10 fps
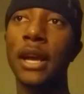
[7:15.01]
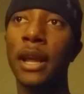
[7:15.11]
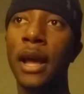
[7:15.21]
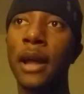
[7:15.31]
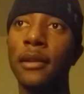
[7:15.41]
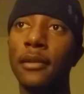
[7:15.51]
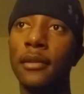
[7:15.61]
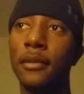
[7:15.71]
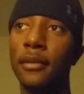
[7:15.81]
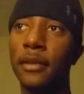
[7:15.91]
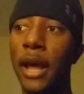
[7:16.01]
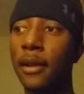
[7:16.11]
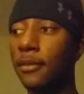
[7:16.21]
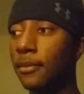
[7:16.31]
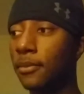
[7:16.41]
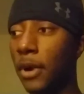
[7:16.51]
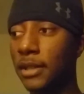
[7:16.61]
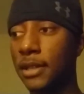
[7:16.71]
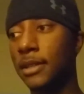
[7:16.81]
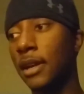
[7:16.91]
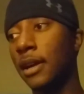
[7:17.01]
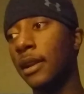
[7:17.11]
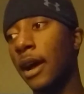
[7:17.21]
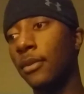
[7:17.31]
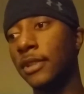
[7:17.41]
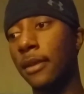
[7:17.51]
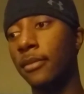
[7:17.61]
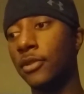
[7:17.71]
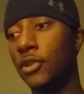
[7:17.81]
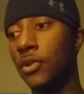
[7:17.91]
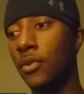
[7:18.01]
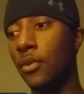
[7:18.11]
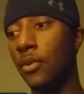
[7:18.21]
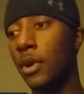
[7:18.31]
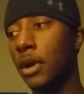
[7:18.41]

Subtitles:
I got that process done, I was able to